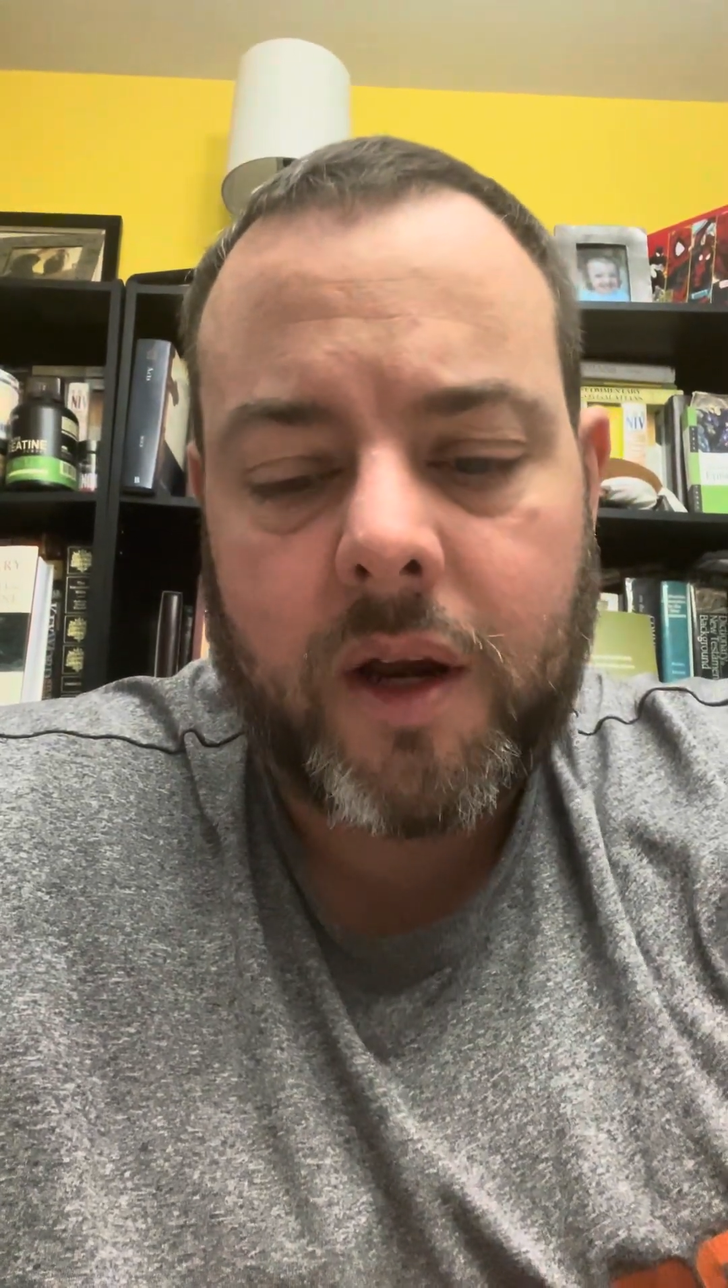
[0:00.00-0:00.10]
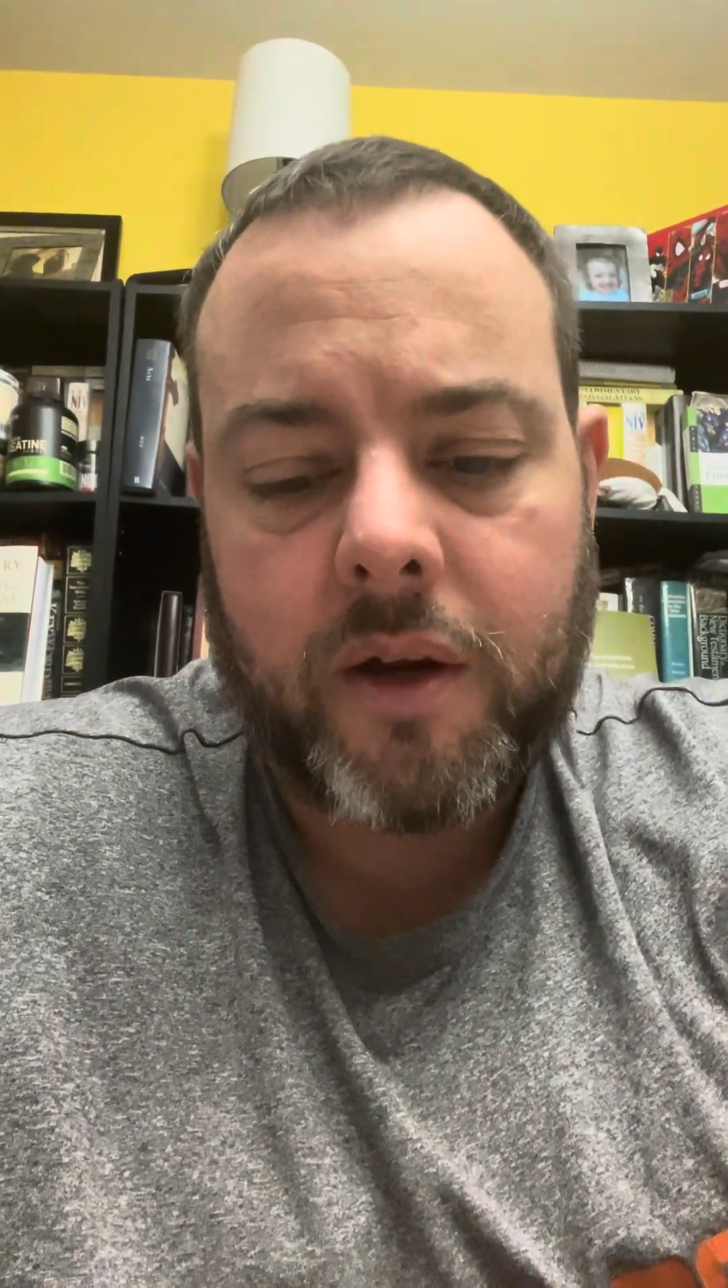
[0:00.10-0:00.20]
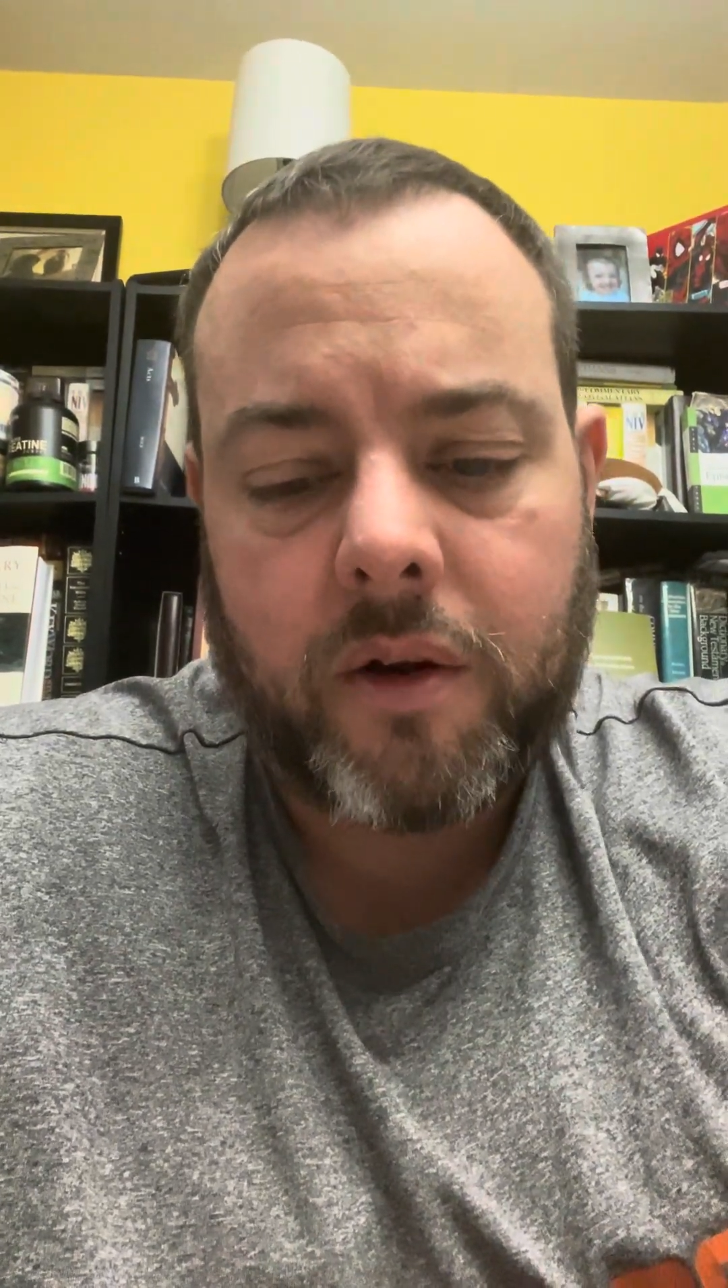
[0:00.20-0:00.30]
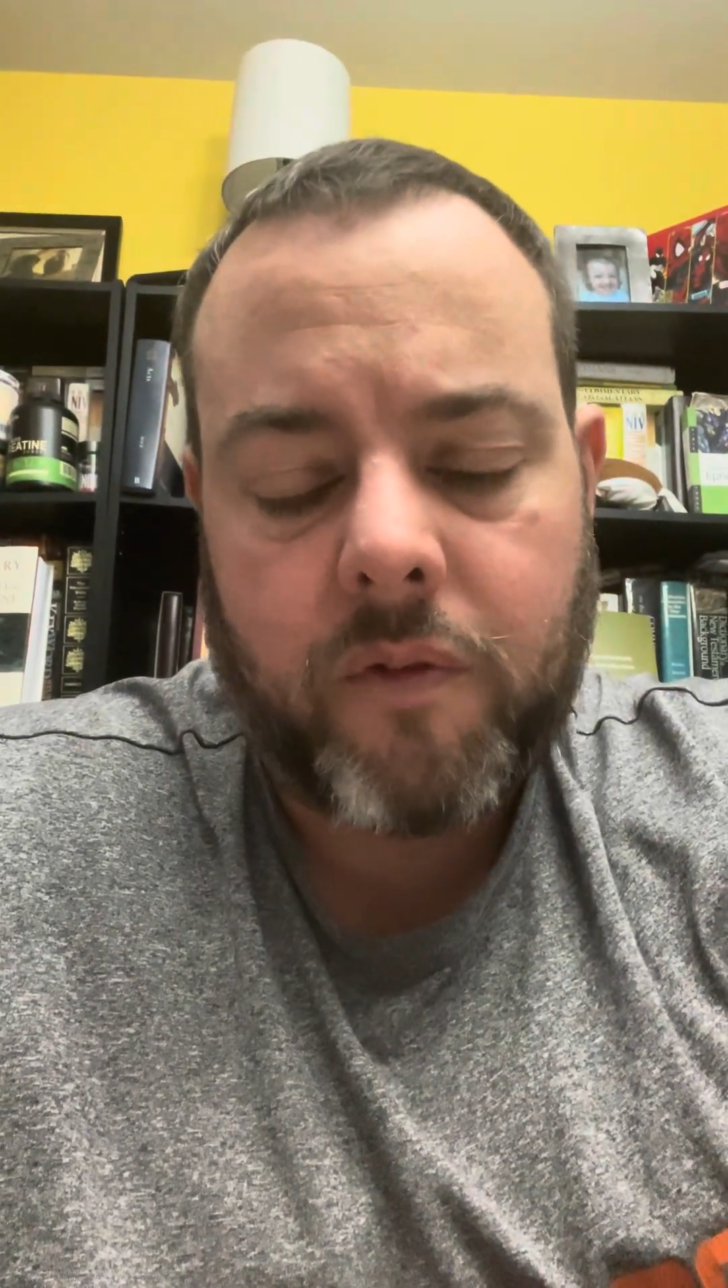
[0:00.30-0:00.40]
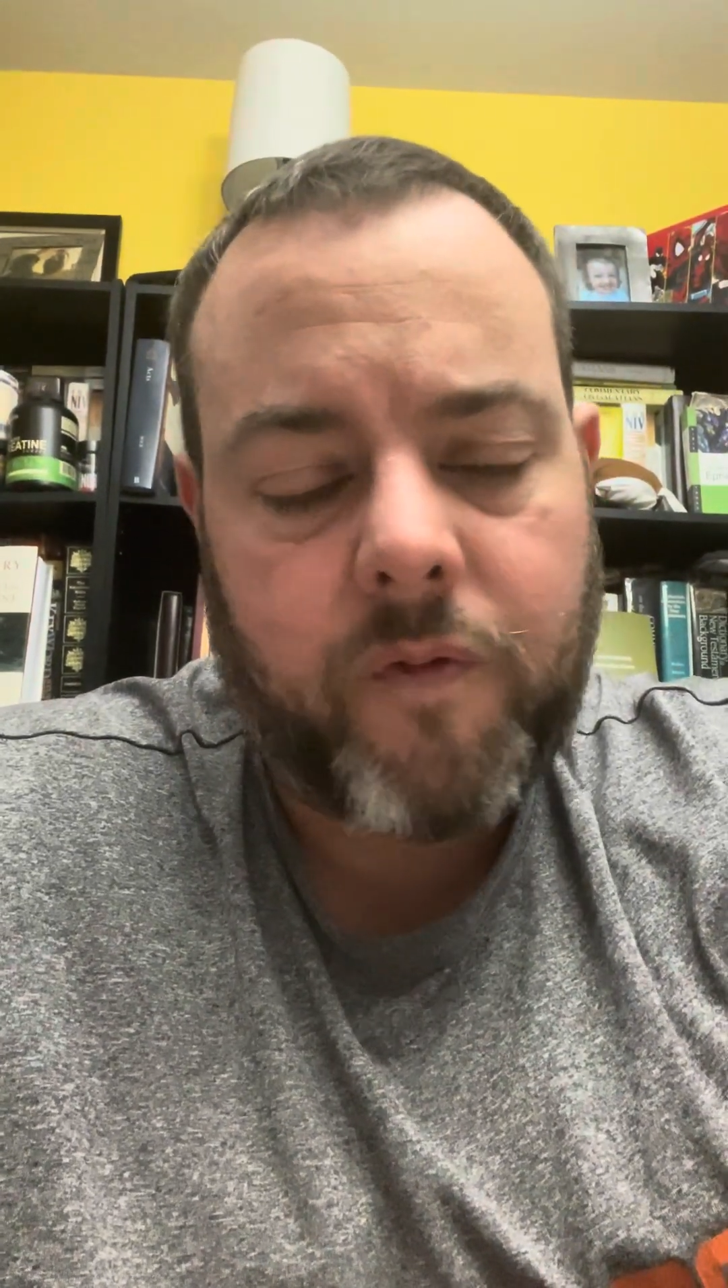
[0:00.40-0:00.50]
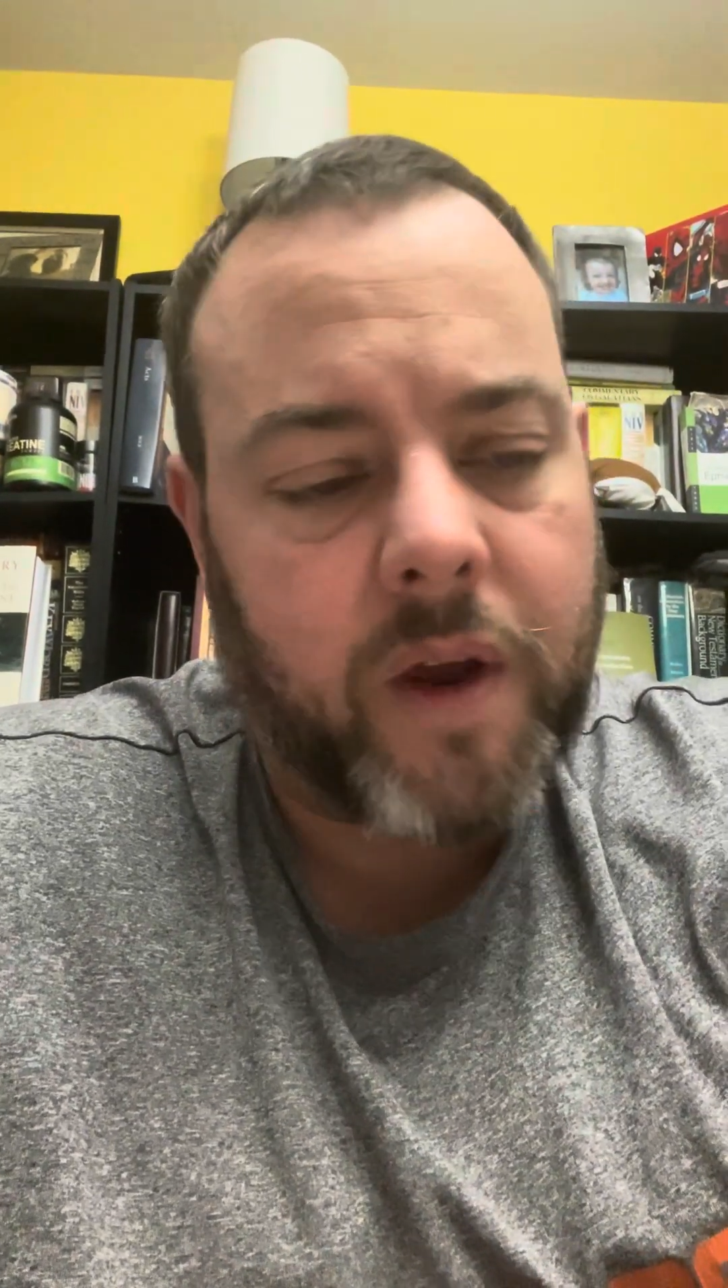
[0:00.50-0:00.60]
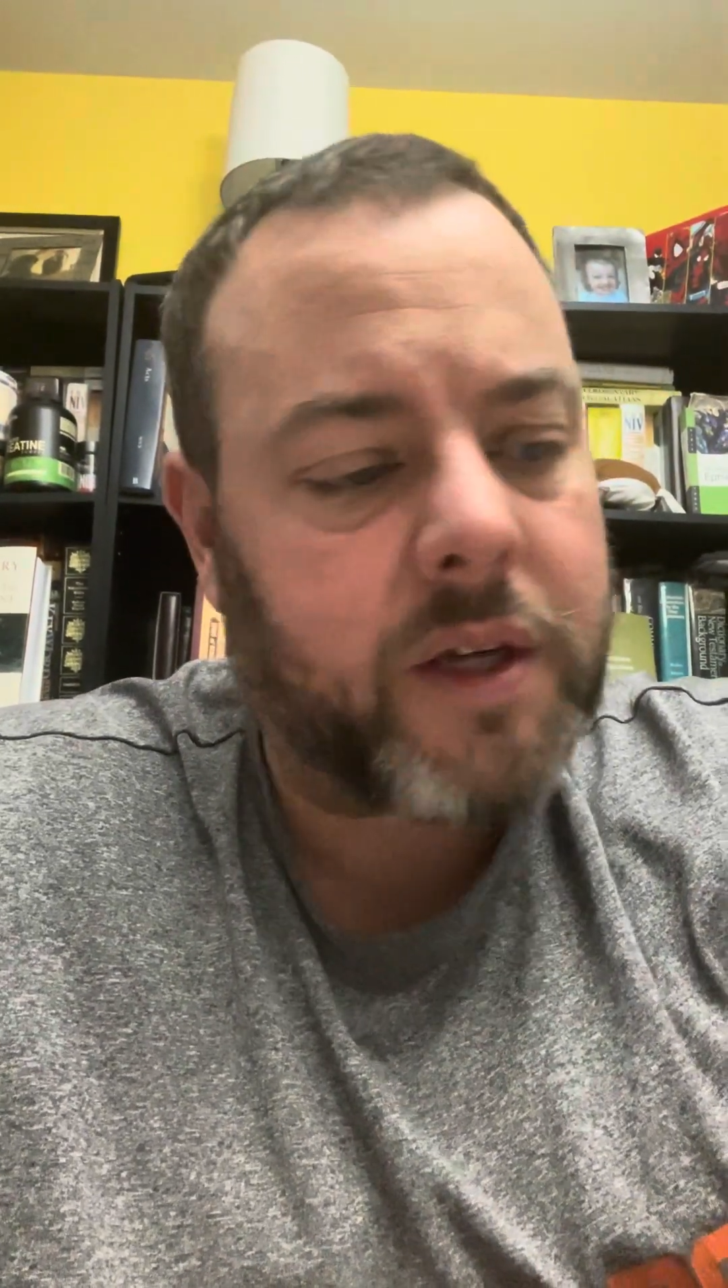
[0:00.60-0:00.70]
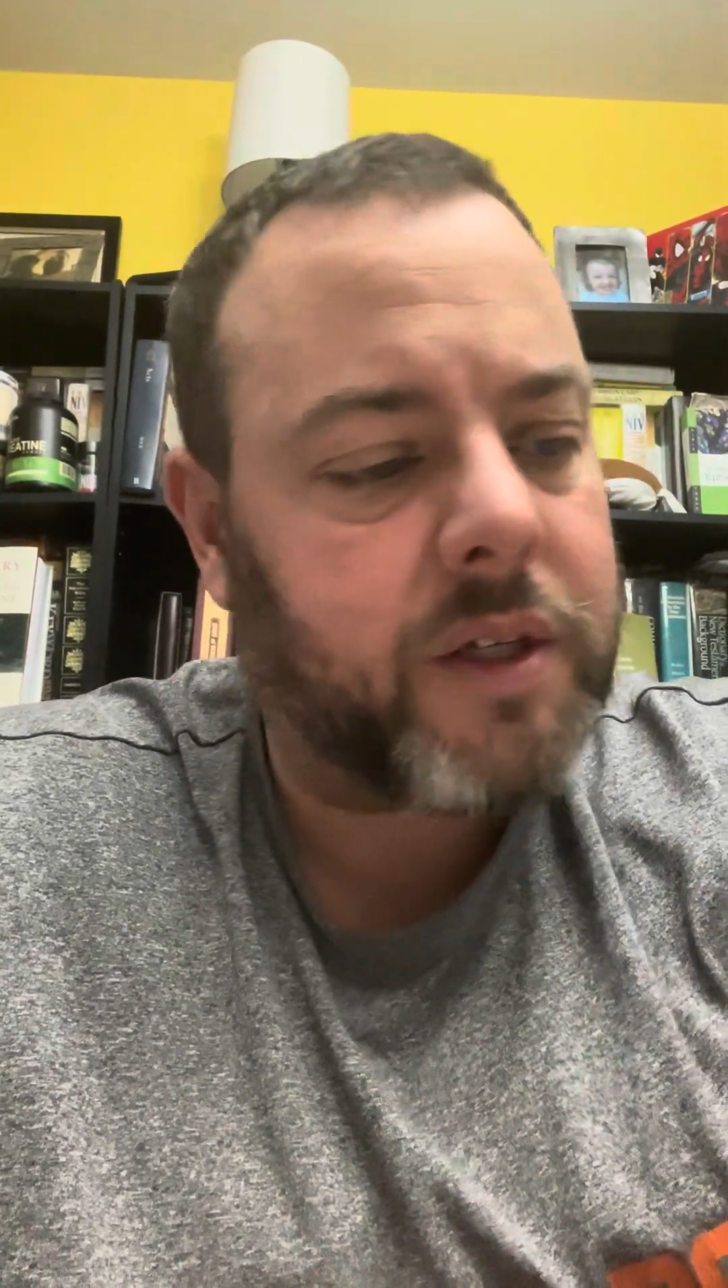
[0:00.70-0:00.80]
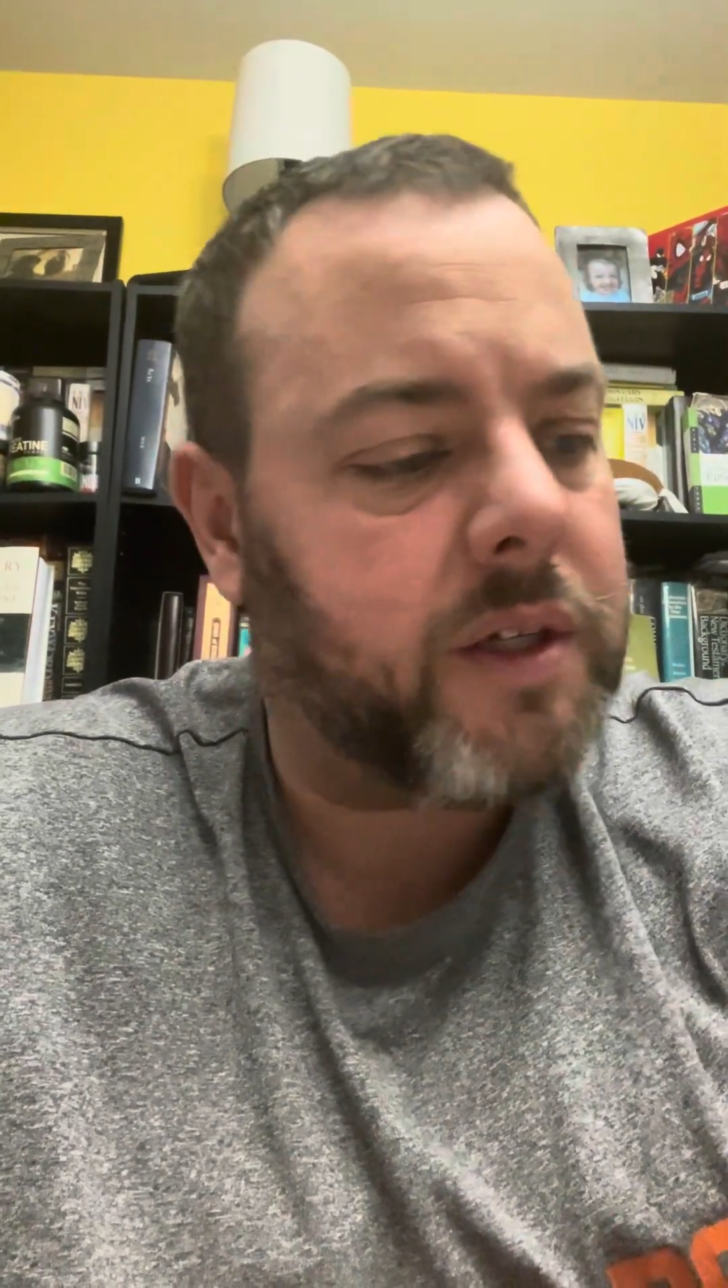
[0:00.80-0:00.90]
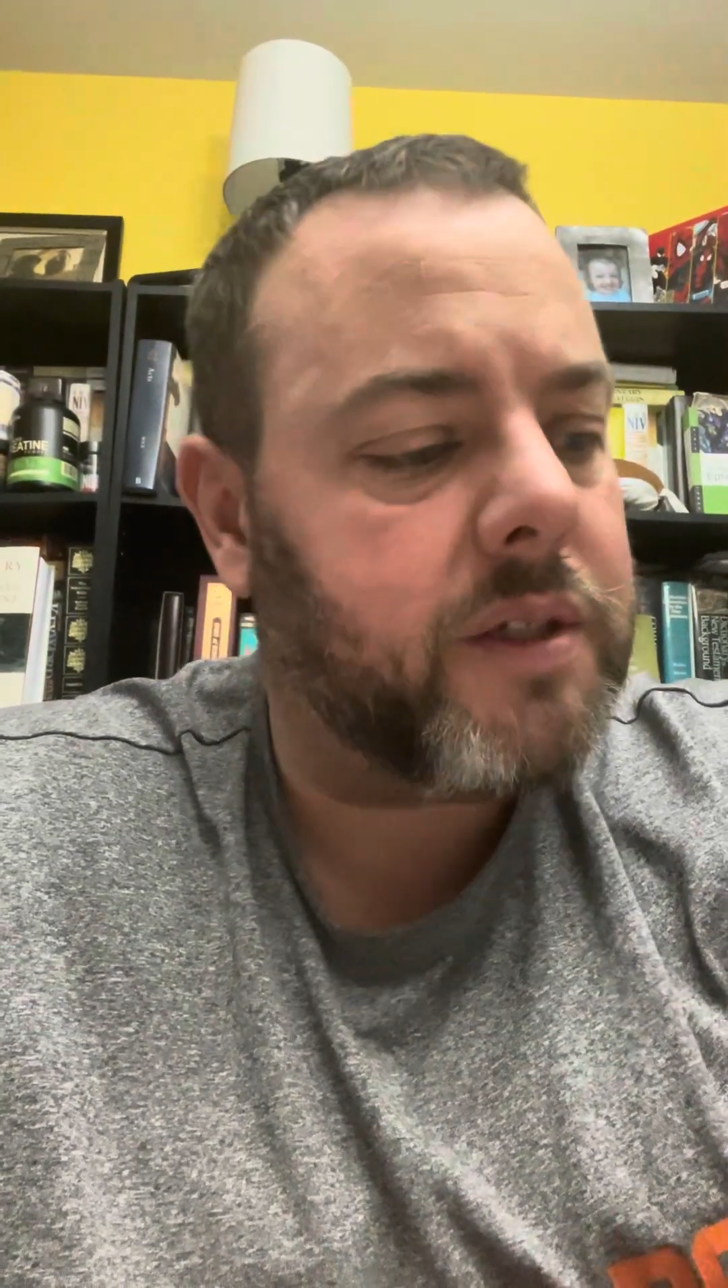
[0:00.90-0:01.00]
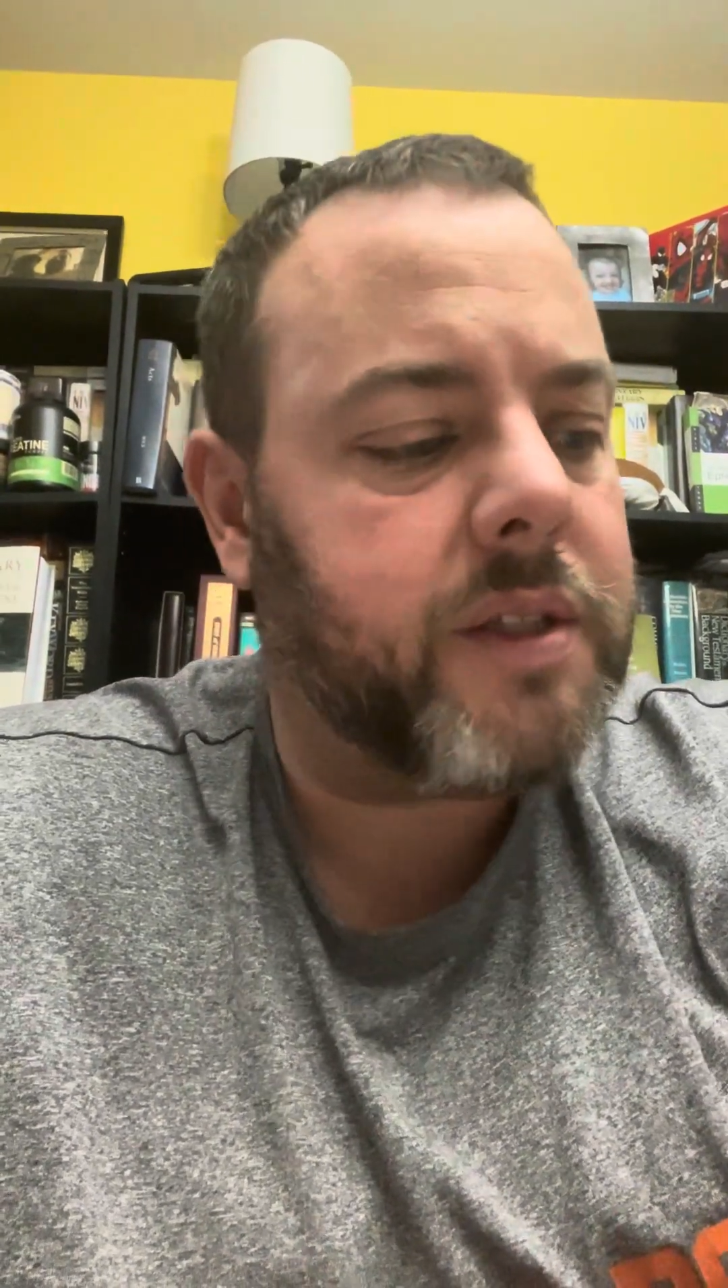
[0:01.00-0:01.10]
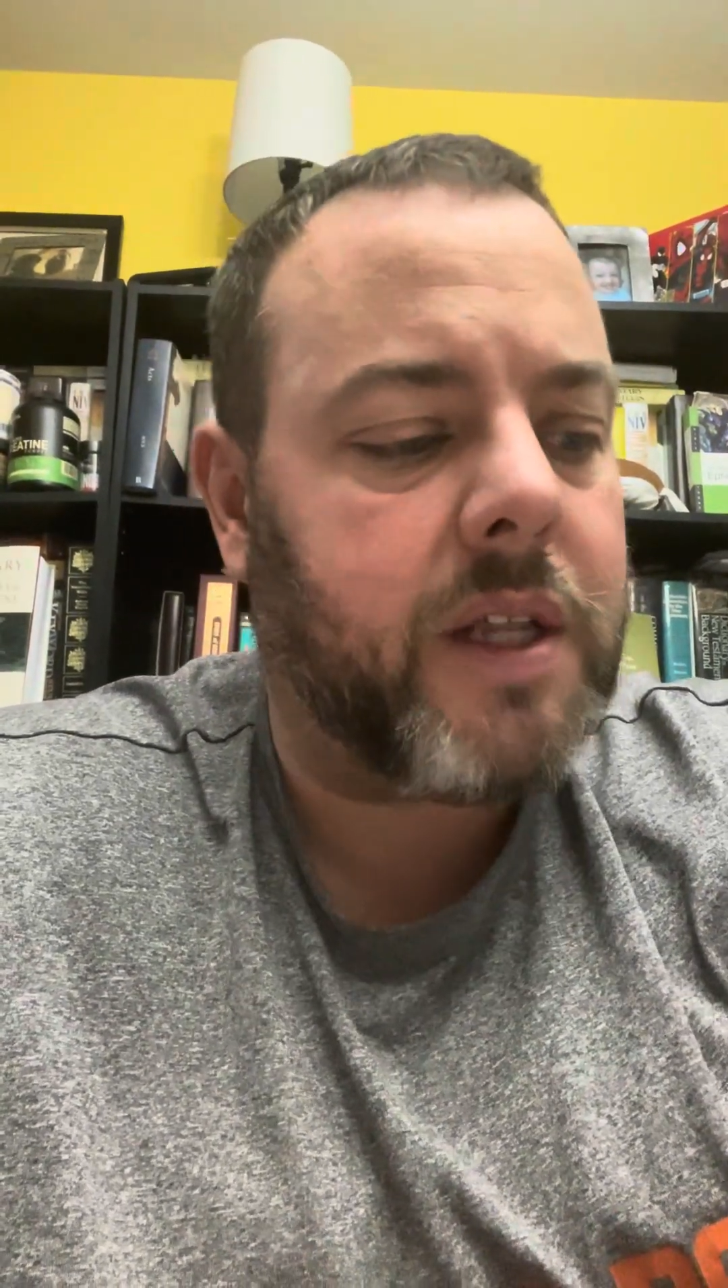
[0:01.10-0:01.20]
in your affections.